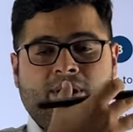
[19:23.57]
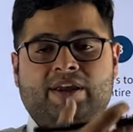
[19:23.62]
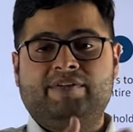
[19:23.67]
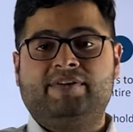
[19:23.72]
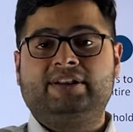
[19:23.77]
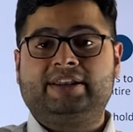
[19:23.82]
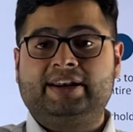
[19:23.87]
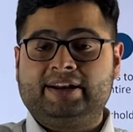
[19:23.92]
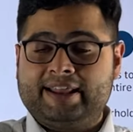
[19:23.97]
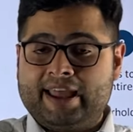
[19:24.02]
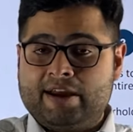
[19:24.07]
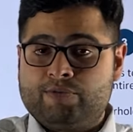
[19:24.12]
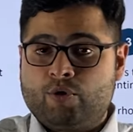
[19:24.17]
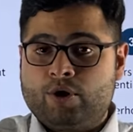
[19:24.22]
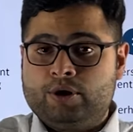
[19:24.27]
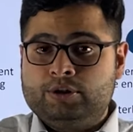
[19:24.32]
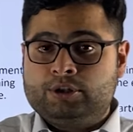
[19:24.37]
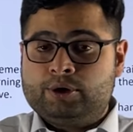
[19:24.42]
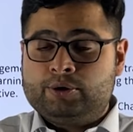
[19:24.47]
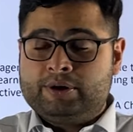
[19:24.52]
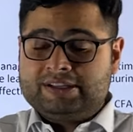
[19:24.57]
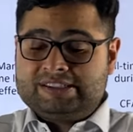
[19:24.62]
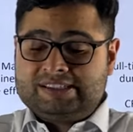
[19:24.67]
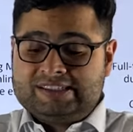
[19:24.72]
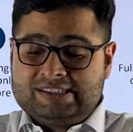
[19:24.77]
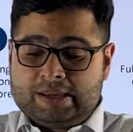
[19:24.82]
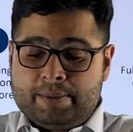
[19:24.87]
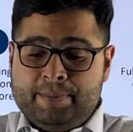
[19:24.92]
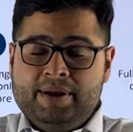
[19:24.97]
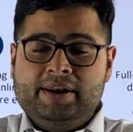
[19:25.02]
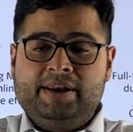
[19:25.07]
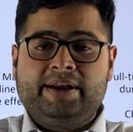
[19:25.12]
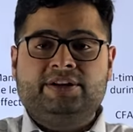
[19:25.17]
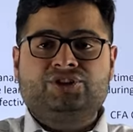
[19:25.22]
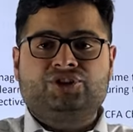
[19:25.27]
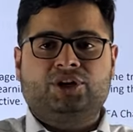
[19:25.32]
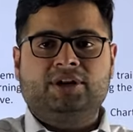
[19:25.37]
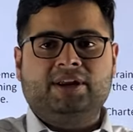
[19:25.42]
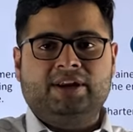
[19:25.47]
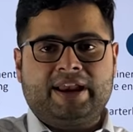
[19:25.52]
level 3, they have gone through a similar
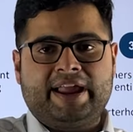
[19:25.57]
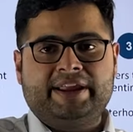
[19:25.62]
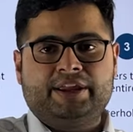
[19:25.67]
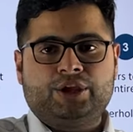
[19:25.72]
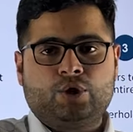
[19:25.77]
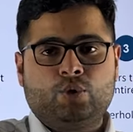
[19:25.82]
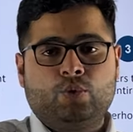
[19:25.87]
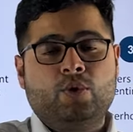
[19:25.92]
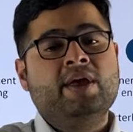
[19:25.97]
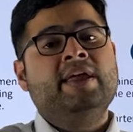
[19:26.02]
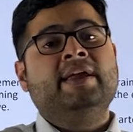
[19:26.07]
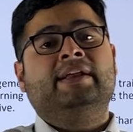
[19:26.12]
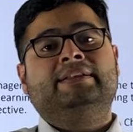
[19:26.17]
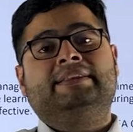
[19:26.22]
journey like you.